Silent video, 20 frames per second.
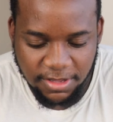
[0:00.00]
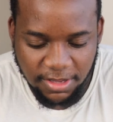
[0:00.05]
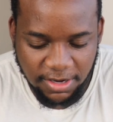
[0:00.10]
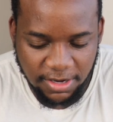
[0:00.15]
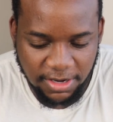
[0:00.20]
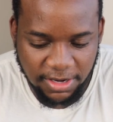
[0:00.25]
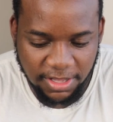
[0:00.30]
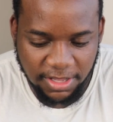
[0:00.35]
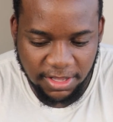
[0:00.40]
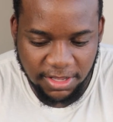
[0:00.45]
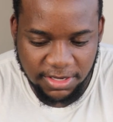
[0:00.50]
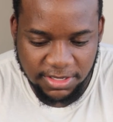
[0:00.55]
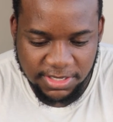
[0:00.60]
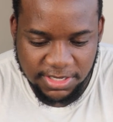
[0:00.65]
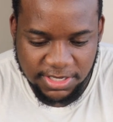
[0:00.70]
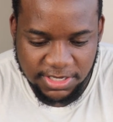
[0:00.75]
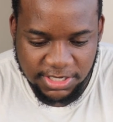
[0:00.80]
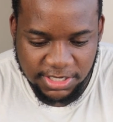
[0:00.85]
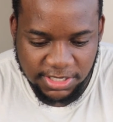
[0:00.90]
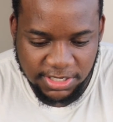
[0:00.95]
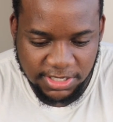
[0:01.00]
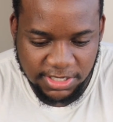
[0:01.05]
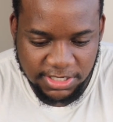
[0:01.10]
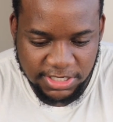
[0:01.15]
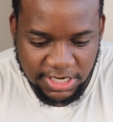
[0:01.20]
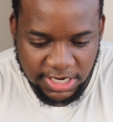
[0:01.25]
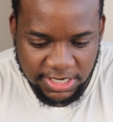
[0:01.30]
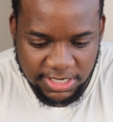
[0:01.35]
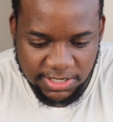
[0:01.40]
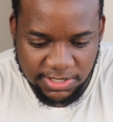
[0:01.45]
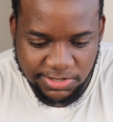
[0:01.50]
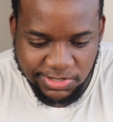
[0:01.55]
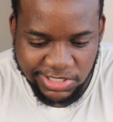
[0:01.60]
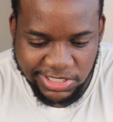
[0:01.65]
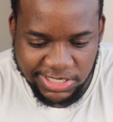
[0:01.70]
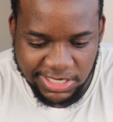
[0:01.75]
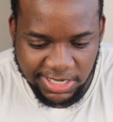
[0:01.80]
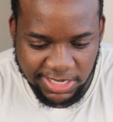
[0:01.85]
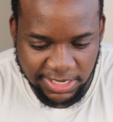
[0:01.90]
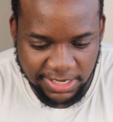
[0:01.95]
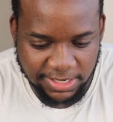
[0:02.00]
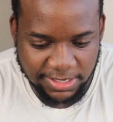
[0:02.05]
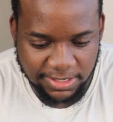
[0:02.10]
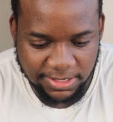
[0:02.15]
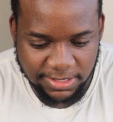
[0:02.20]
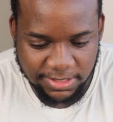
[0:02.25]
Nigga, ch check your chin.